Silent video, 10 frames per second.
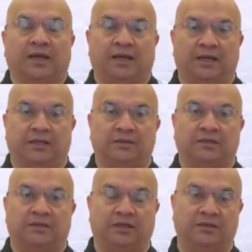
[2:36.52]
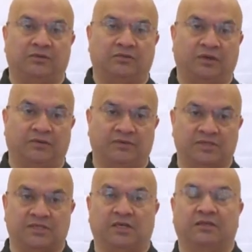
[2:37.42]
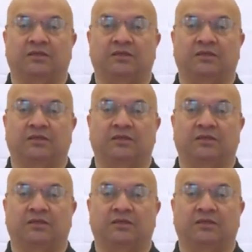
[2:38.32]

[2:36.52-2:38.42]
And then we have, as I say,